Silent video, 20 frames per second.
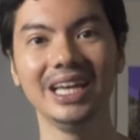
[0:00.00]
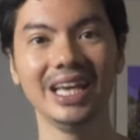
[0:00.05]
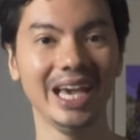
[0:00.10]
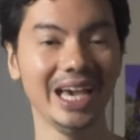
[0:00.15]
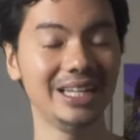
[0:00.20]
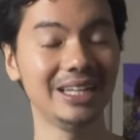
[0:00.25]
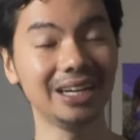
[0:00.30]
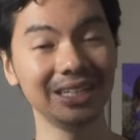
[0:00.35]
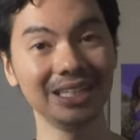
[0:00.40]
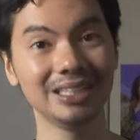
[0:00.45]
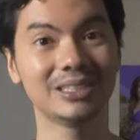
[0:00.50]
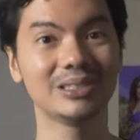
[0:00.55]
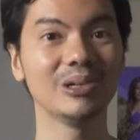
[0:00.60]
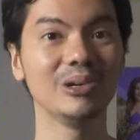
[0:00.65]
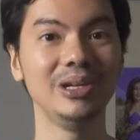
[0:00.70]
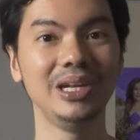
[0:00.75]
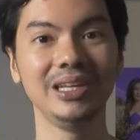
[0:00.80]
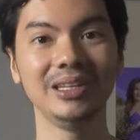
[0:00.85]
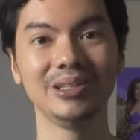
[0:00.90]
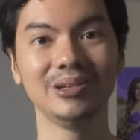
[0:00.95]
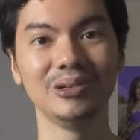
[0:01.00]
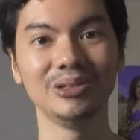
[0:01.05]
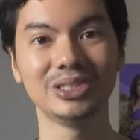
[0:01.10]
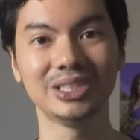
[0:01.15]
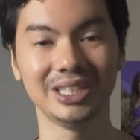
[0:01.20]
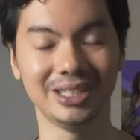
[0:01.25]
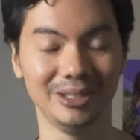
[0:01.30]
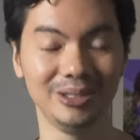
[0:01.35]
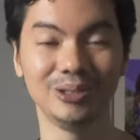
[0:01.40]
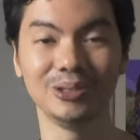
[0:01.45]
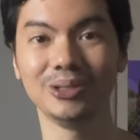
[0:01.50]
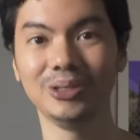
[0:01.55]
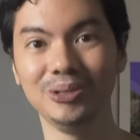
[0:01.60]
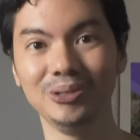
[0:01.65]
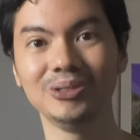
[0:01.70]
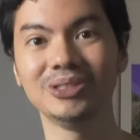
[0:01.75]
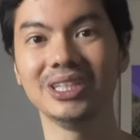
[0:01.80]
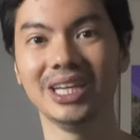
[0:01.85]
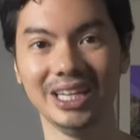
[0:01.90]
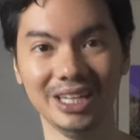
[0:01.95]
and uninstalling those that you don't
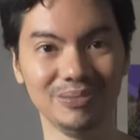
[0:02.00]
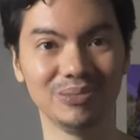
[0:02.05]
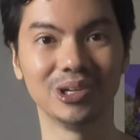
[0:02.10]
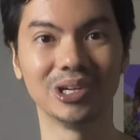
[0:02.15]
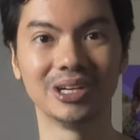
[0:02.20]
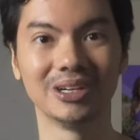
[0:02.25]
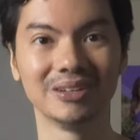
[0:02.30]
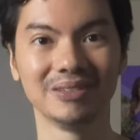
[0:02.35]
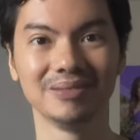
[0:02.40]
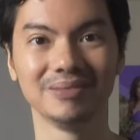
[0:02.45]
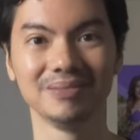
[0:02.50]
use anymore.